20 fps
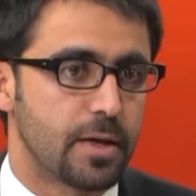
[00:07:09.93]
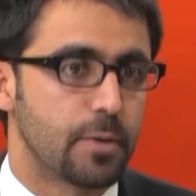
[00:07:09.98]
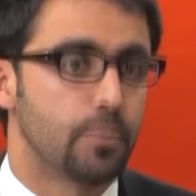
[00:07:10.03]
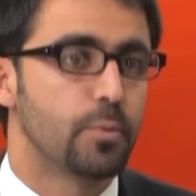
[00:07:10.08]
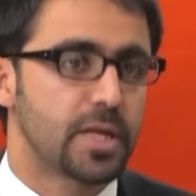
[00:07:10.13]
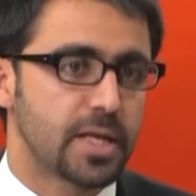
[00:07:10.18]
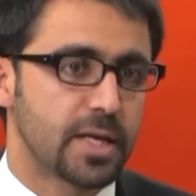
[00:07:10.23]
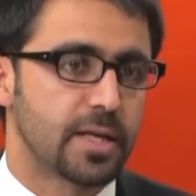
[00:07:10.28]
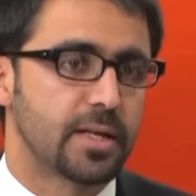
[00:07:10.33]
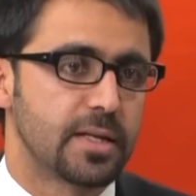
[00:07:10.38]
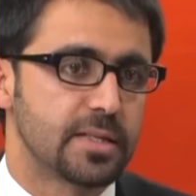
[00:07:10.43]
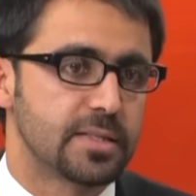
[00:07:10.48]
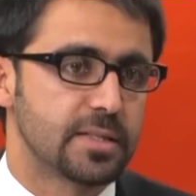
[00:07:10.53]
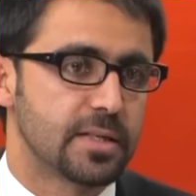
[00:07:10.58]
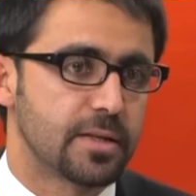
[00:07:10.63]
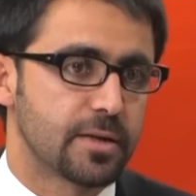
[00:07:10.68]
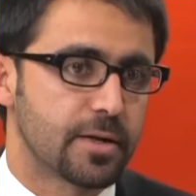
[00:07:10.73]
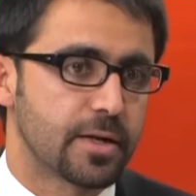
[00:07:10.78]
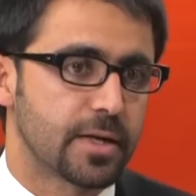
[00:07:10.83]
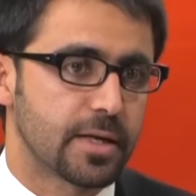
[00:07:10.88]
and we can
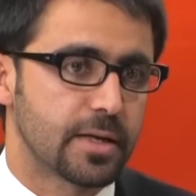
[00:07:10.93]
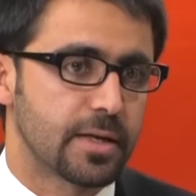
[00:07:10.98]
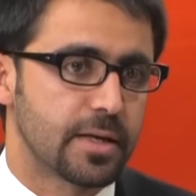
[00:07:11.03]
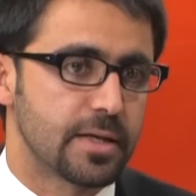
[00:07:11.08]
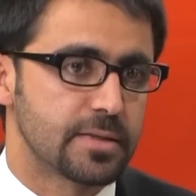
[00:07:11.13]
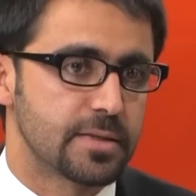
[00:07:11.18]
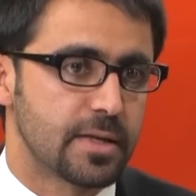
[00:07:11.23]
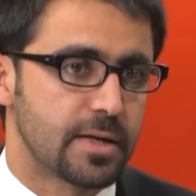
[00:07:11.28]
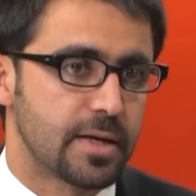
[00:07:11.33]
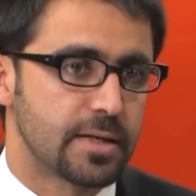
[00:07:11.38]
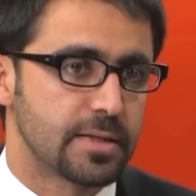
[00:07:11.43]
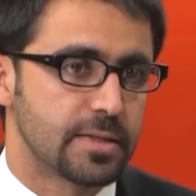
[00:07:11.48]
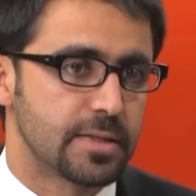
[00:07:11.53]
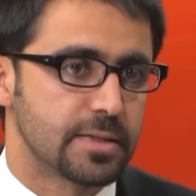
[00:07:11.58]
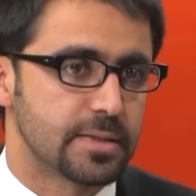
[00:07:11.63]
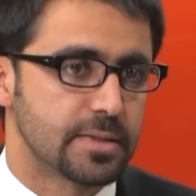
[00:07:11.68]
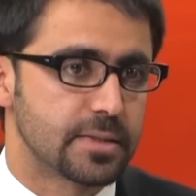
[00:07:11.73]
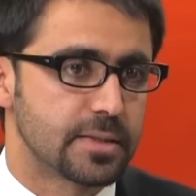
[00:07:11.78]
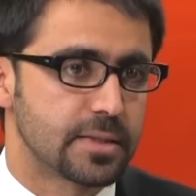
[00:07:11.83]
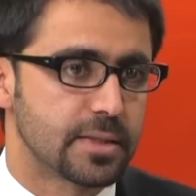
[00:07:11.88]
easily recognize their
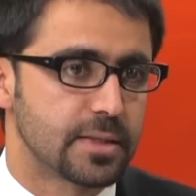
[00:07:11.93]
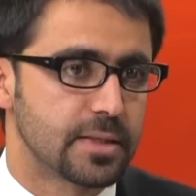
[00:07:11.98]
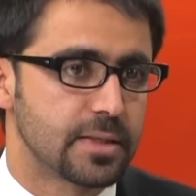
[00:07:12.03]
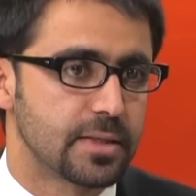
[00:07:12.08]
identity.